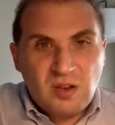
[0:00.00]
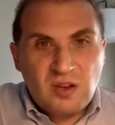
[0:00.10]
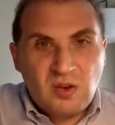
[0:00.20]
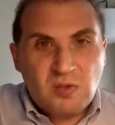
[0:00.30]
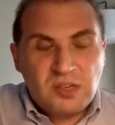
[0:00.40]

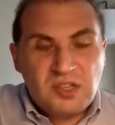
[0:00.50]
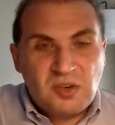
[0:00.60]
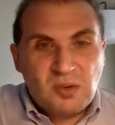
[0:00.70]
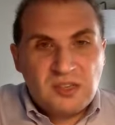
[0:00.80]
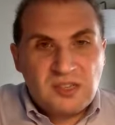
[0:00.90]

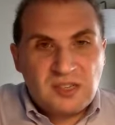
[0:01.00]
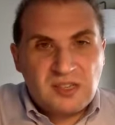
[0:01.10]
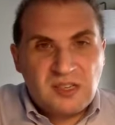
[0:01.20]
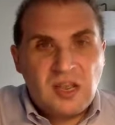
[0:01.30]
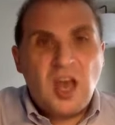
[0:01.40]
resources,
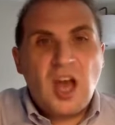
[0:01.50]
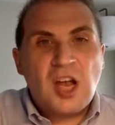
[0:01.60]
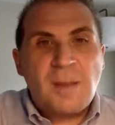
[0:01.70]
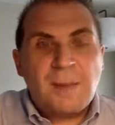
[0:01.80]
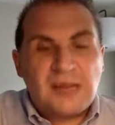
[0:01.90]

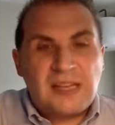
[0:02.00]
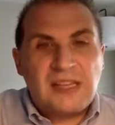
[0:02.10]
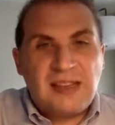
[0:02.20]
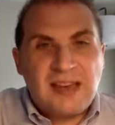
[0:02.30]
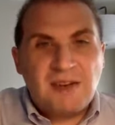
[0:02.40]
complete the
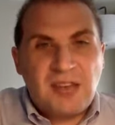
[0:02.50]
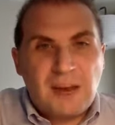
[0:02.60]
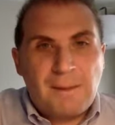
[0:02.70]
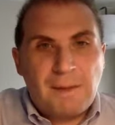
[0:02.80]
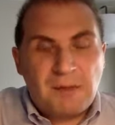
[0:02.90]
annotated
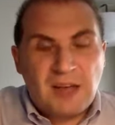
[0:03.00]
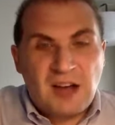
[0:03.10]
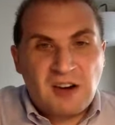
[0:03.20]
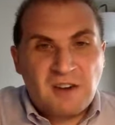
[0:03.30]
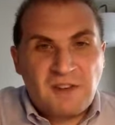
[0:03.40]

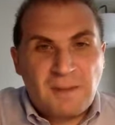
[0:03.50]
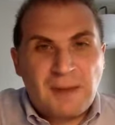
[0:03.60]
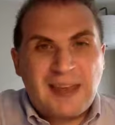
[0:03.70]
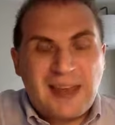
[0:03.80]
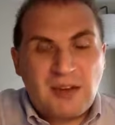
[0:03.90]
bibliography by
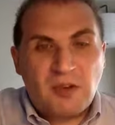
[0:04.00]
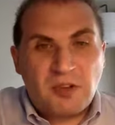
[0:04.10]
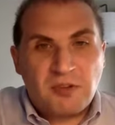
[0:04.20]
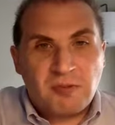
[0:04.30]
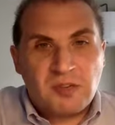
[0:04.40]
getting all
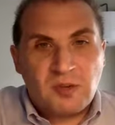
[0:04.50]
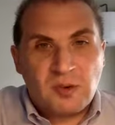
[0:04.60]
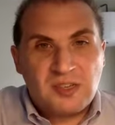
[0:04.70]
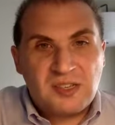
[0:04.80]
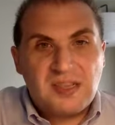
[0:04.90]
those
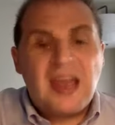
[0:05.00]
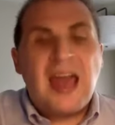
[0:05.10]
resources